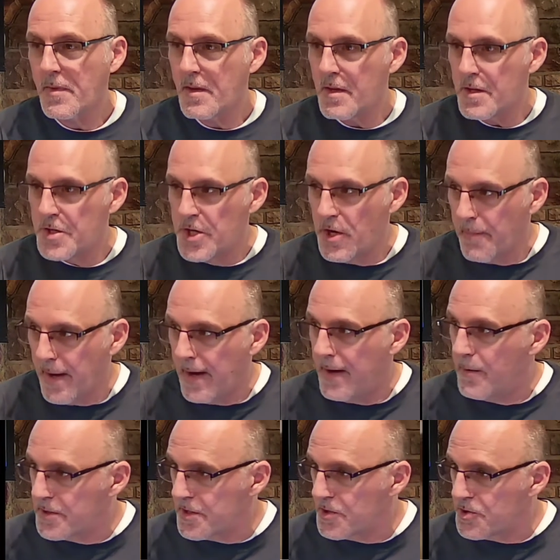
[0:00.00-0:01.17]
Jeremiah
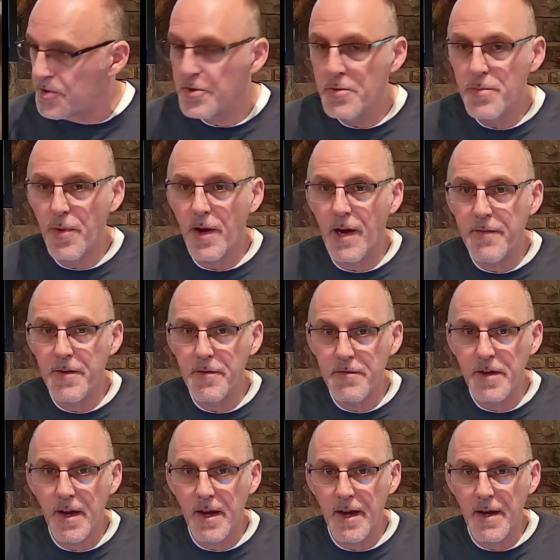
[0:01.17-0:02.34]
was a true prophet of
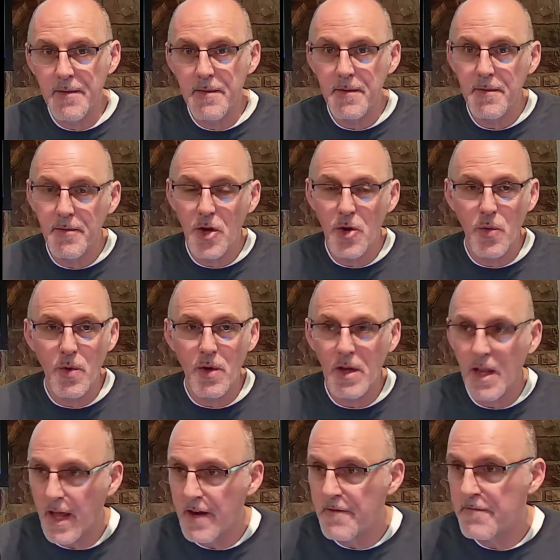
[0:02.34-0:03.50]
God. There were a
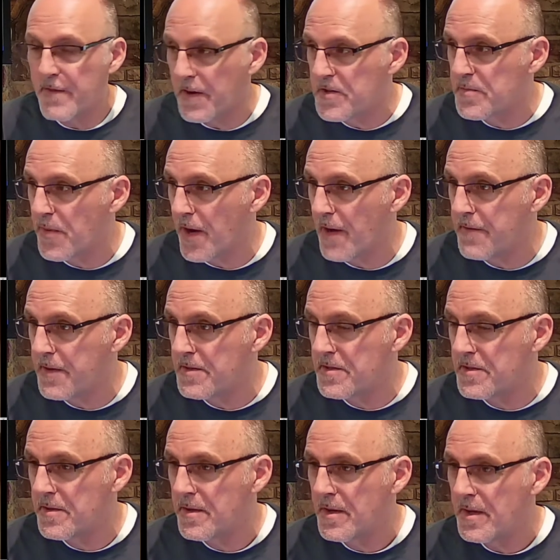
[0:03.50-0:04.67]
lot of false prophets.